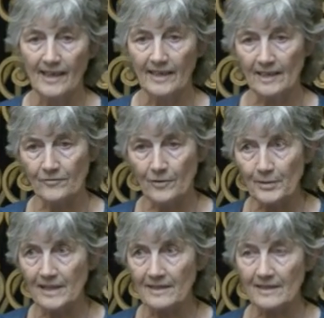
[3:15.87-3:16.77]
And I've
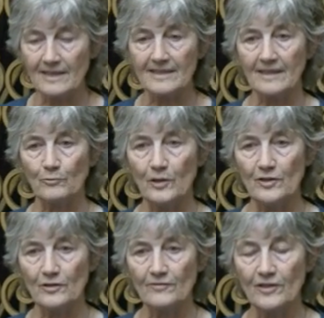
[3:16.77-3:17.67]
repeatedly said
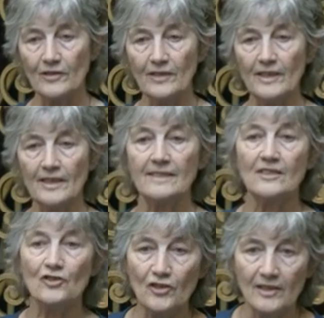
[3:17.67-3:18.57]
what you've done is
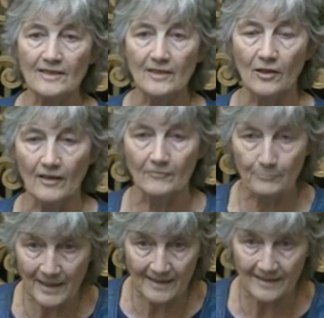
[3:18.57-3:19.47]
a jigsaw of
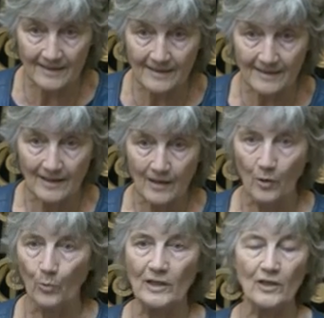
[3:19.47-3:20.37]
pieces
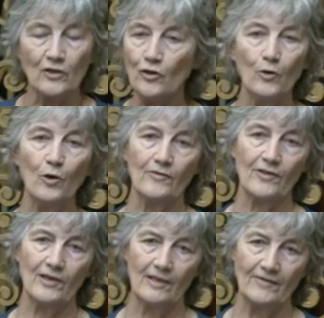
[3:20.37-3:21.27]
with no
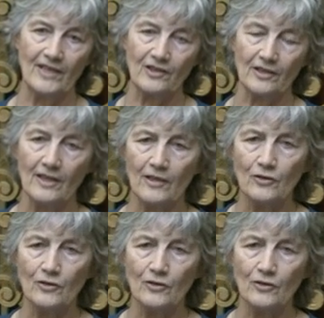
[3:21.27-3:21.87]
overall vision,